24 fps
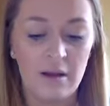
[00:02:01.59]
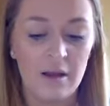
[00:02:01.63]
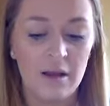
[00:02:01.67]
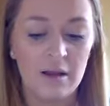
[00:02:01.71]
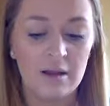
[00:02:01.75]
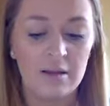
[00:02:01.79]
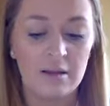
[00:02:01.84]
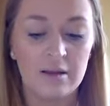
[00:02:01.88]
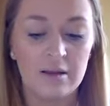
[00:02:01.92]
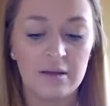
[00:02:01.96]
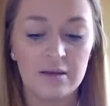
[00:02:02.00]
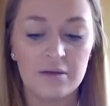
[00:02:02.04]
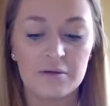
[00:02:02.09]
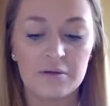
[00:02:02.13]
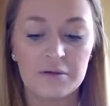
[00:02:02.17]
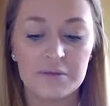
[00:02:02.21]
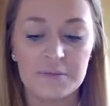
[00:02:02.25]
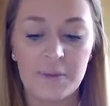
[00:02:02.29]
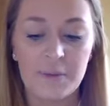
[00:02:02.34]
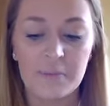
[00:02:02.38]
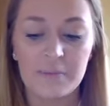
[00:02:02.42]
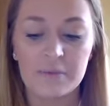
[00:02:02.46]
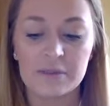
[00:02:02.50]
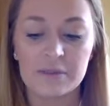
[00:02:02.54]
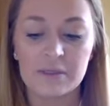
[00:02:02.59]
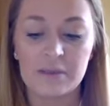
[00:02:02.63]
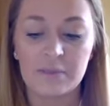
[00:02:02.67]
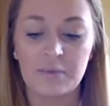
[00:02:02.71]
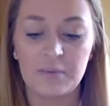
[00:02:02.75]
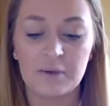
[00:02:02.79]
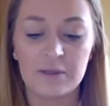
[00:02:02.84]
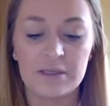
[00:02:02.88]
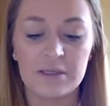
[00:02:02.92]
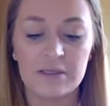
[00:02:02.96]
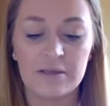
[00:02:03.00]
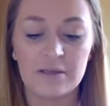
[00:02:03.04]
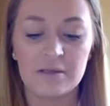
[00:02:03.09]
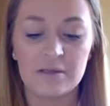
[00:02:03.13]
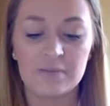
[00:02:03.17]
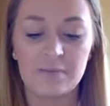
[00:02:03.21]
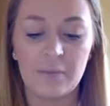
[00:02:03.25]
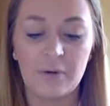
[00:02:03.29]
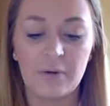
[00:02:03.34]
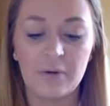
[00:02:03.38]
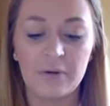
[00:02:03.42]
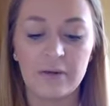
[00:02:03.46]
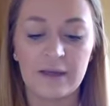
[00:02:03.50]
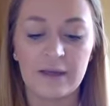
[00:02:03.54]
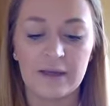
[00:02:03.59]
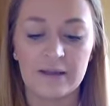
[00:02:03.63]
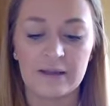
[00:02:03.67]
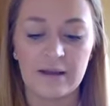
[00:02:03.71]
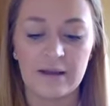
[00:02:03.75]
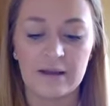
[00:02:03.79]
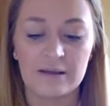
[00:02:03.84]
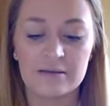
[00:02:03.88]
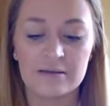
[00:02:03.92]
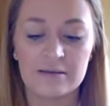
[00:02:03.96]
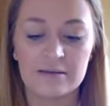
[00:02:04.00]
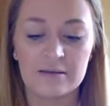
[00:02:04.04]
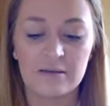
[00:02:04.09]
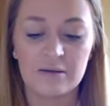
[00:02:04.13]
London newspapers had printed these bold headlines.